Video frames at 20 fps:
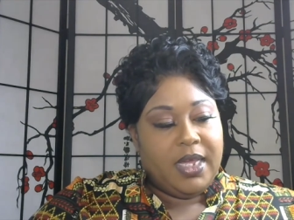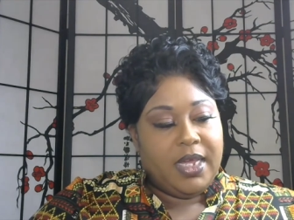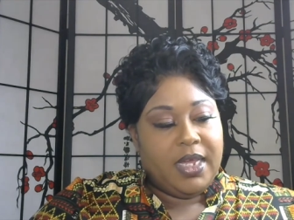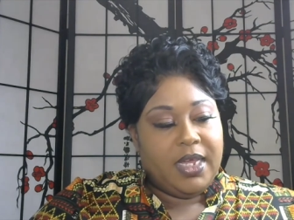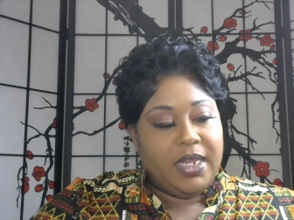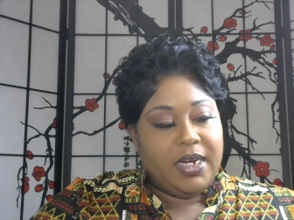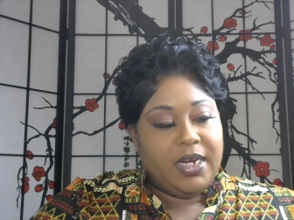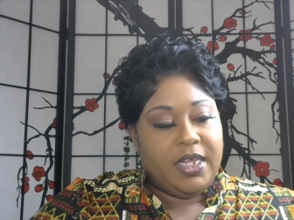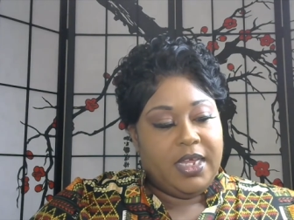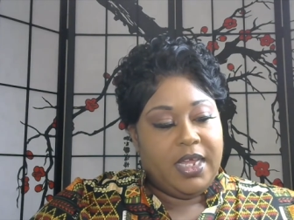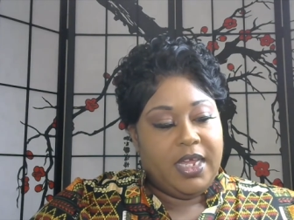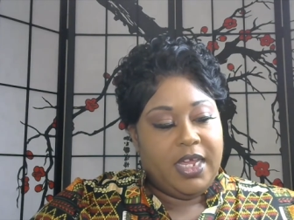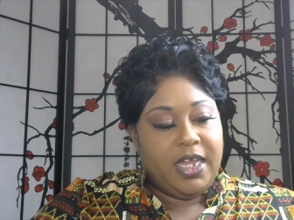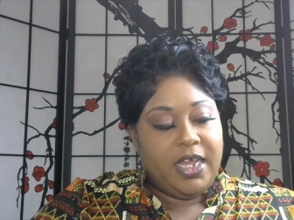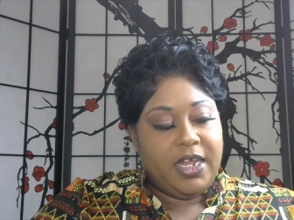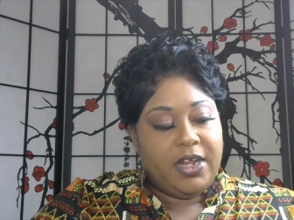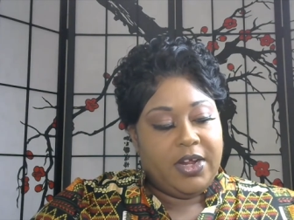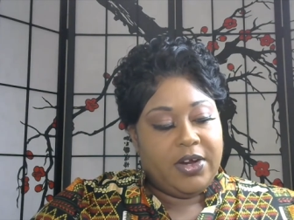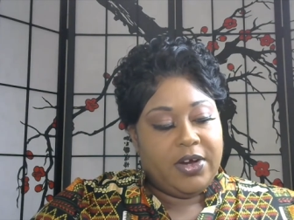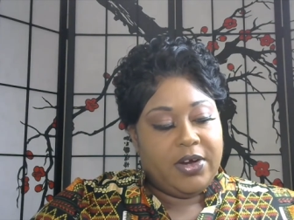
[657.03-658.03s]
And
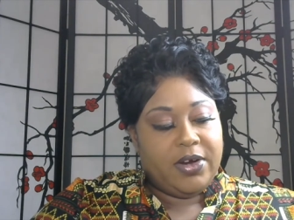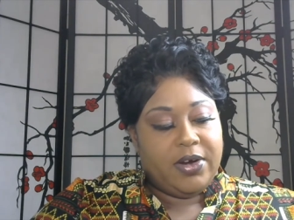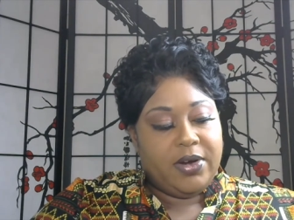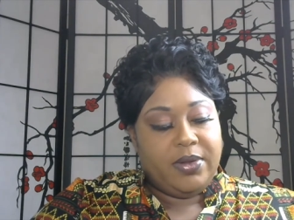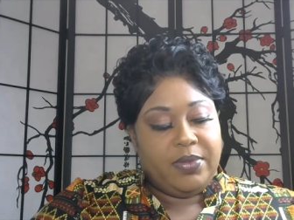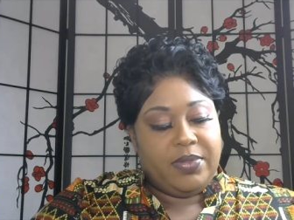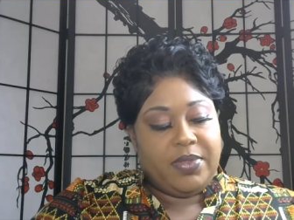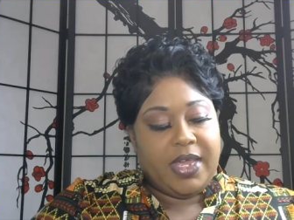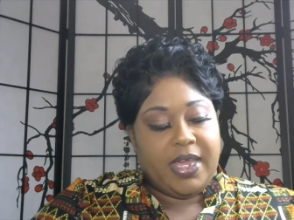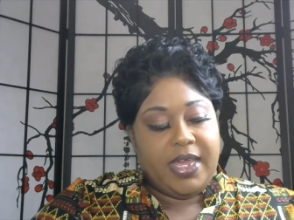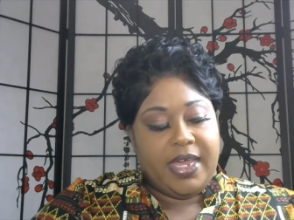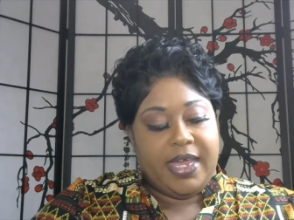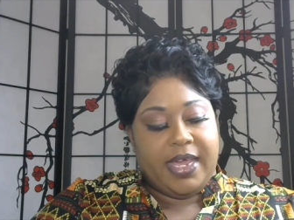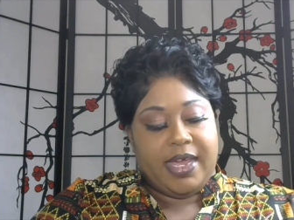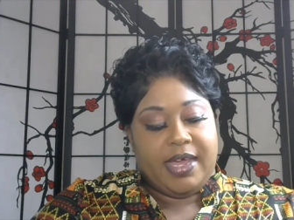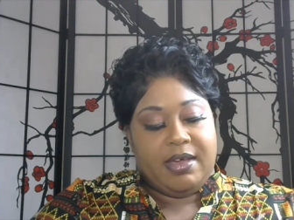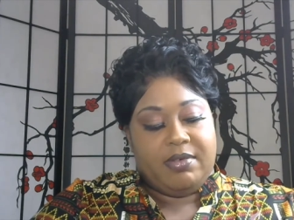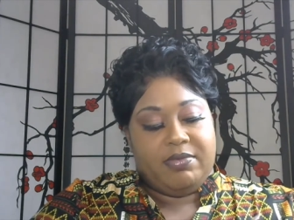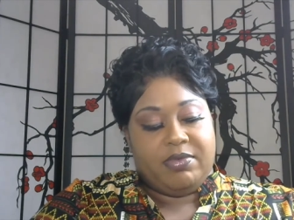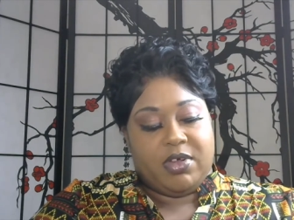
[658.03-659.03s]
here they
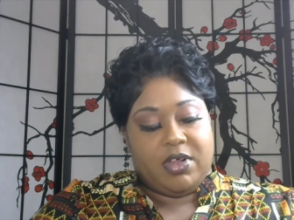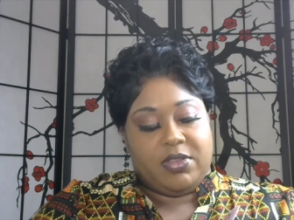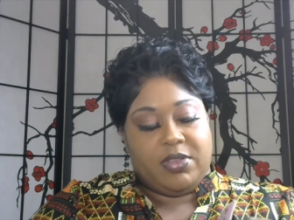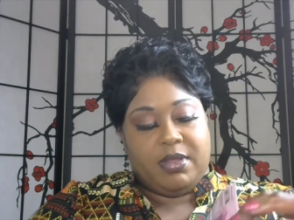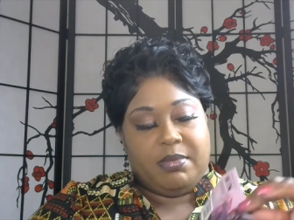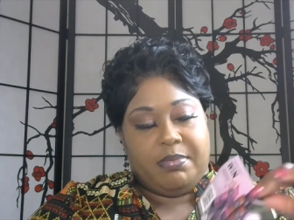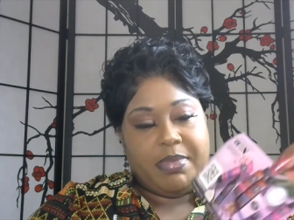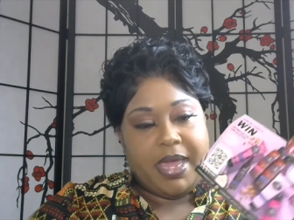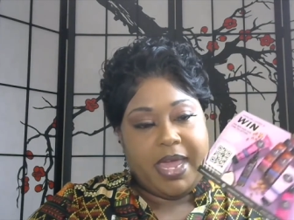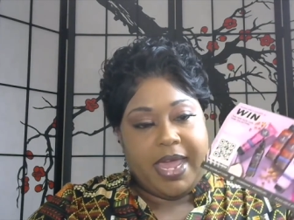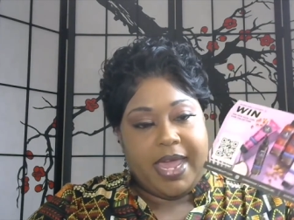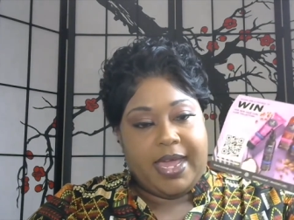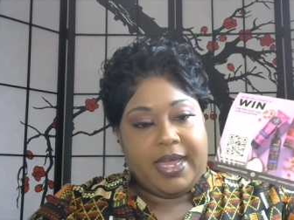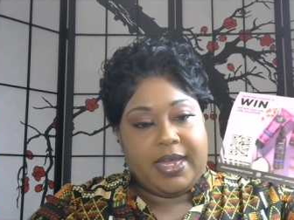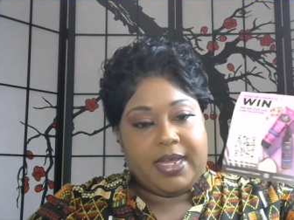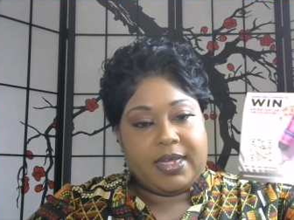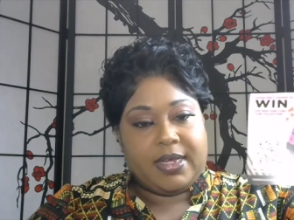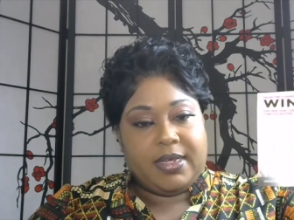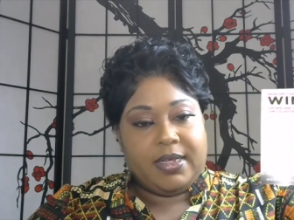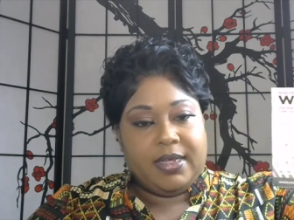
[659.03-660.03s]
have on the
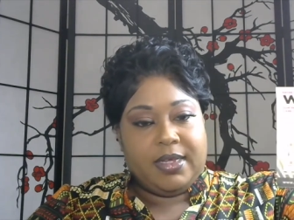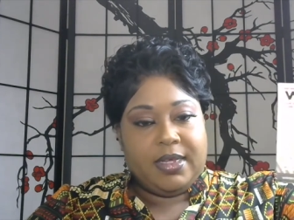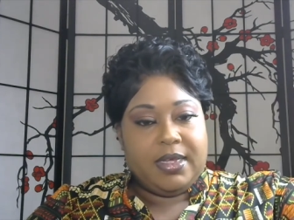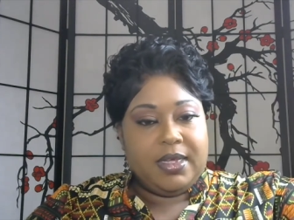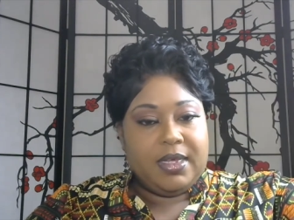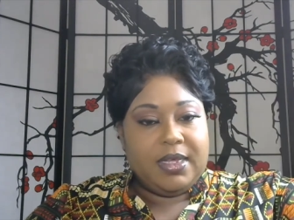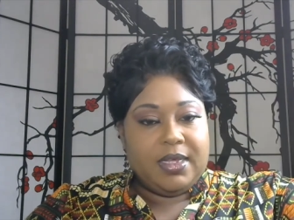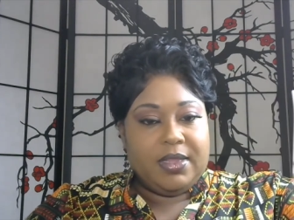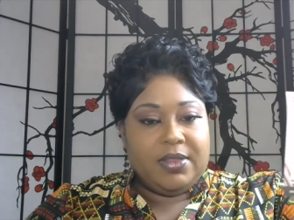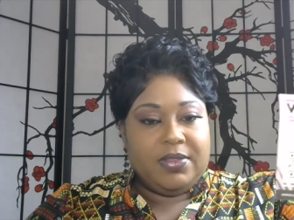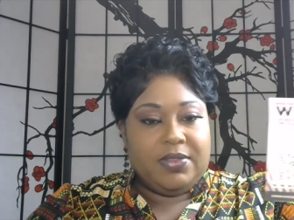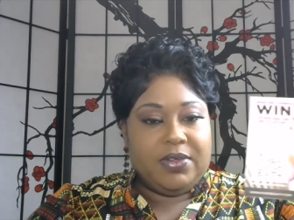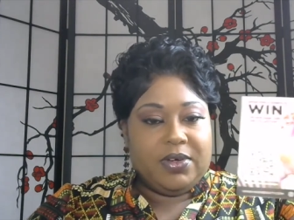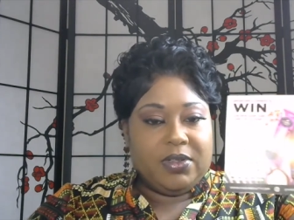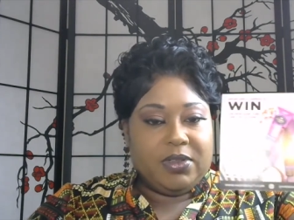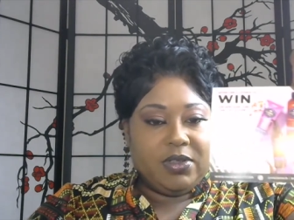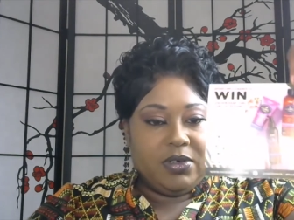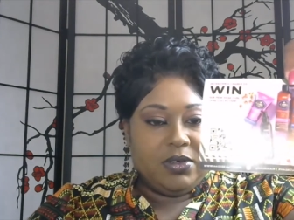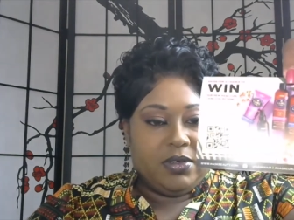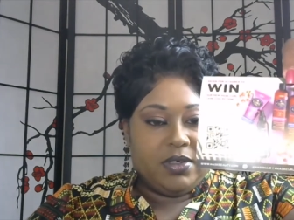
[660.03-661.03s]
back their
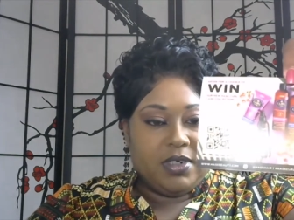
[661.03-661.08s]
little